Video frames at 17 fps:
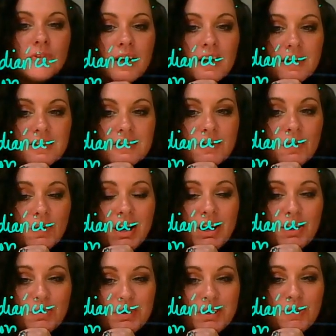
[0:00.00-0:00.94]
So how
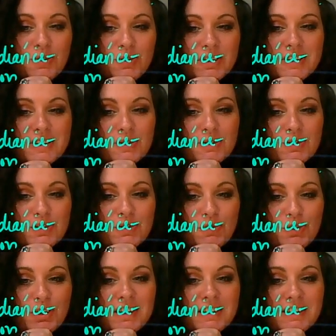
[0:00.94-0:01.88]
are we going to
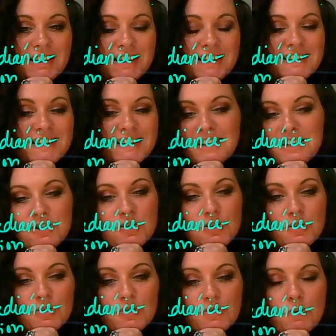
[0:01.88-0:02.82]
defeat these
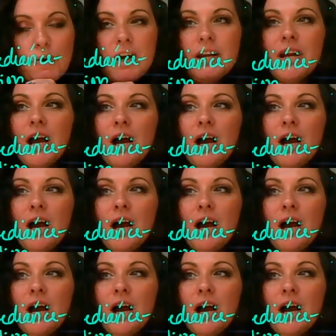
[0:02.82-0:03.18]
issues, right?